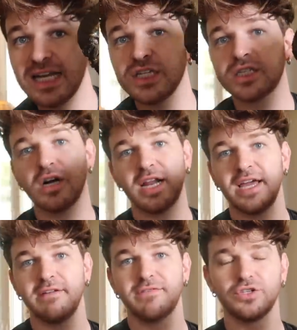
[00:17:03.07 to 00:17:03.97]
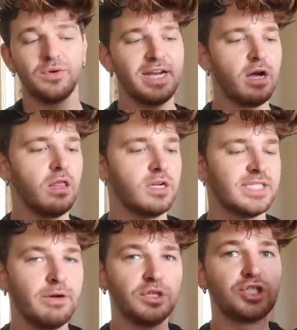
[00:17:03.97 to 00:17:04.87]
I just couldn't. For twenty
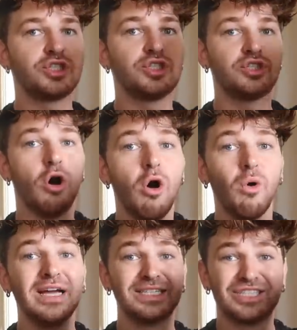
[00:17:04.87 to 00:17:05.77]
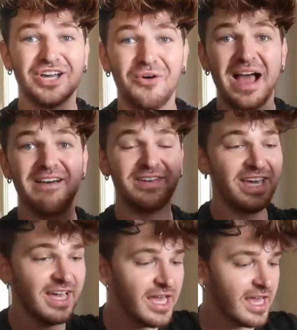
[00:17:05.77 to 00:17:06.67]
dollars, it was so, it's so
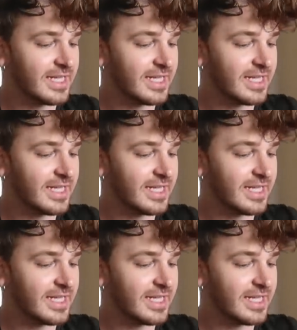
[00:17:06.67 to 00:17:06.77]
heavy.